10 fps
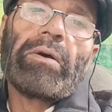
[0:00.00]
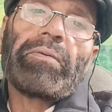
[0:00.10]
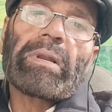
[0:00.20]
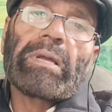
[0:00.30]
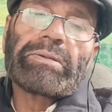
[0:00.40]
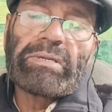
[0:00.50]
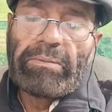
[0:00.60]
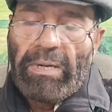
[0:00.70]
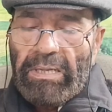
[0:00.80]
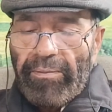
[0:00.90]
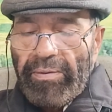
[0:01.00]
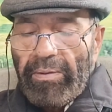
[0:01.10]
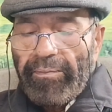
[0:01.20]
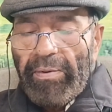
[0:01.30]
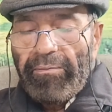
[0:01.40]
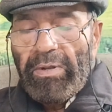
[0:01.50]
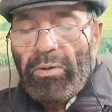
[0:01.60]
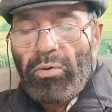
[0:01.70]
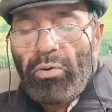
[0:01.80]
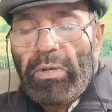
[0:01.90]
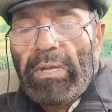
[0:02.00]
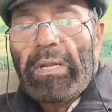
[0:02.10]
for the achievement of every goal.